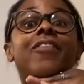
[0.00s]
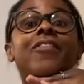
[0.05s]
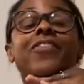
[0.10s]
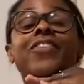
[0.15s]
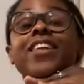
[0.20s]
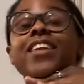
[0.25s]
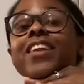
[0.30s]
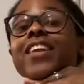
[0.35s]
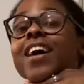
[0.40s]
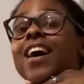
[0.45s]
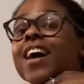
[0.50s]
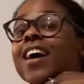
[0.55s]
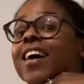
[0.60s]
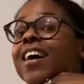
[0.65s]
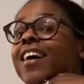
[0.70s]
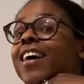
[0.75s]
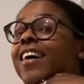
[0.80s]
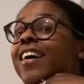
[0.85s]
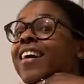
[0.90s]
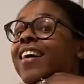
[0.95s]
The neck.
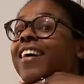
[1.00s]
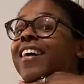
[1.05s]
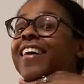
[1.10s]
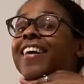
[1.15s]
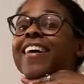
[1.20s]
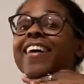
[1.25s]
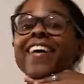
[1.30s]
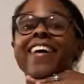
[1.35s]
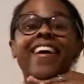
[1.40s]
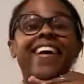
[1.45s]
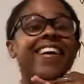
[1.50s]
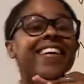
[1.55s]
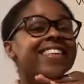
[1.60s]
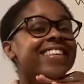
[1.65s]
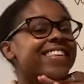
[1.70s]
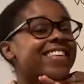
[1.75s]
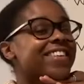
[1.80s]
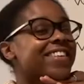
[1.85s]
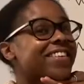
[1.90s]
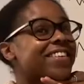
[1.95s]
Yes,
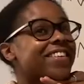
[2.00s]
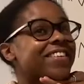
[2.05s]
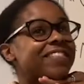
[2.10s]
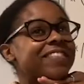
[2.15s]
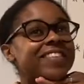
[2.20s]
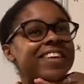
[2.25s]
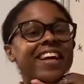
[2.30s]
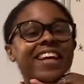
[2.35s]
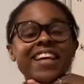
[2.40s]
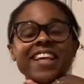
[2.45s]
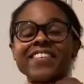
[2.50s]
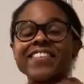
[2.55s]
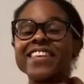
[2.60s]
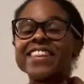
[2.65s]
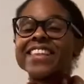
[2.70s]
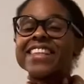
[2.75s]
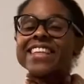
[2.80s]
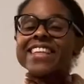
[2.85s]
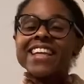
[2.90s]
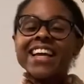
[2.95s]
I'm talking about
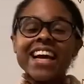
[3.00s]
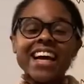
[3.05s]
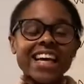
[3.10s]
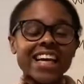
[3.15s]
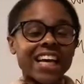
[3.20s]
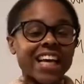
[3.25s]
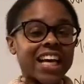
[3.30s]
the neck.